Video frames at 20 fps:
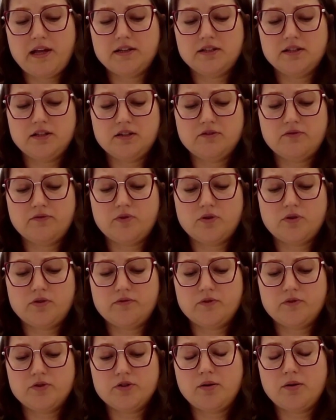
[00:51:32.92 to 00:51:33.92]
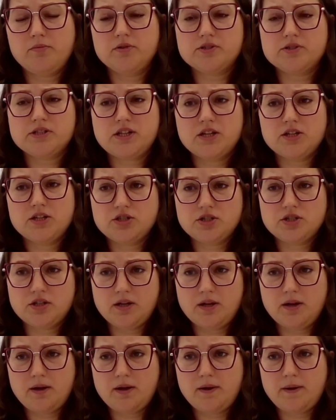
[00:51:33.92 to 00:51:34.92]
planning for double
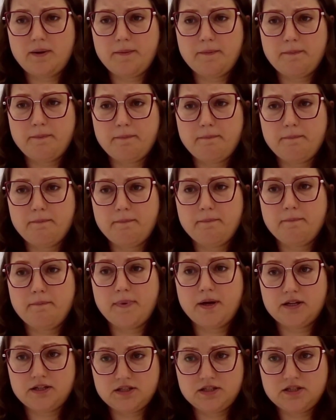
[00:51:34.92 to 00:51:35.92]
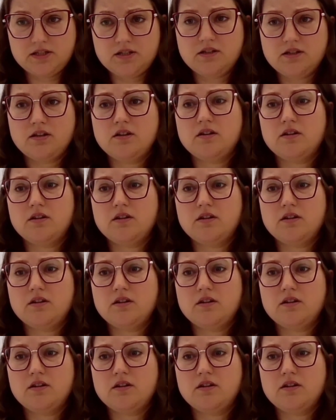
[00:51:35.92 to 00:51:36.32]
station, but